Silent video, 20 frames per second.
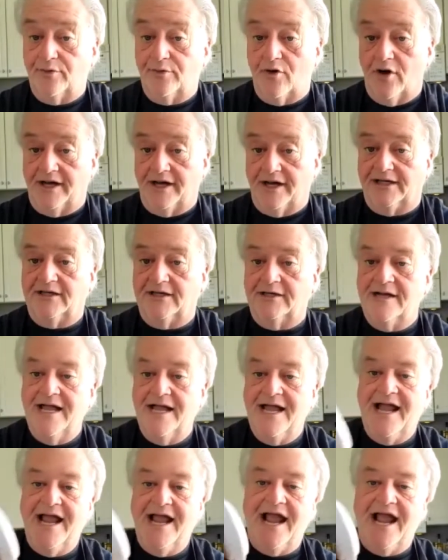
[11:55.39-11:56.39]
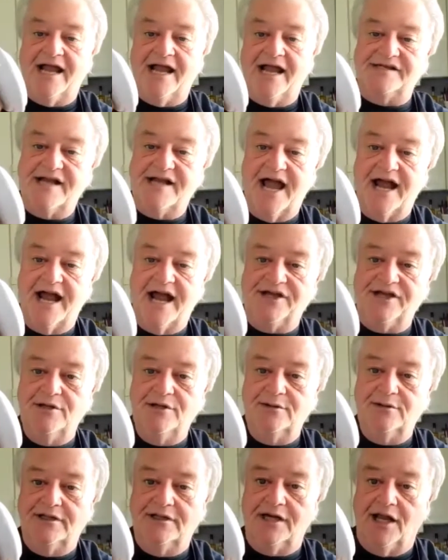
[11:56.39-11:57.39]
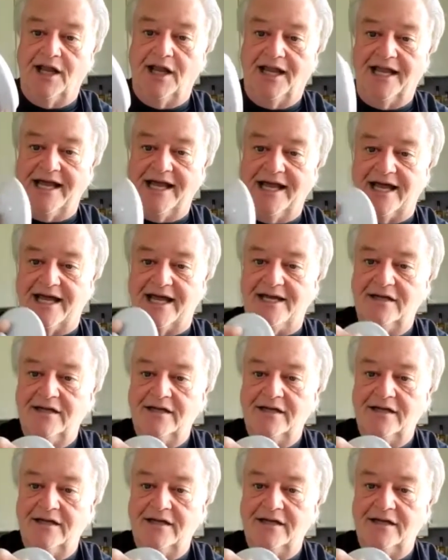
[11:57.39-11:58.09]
broiler. And it's got a cute little lid.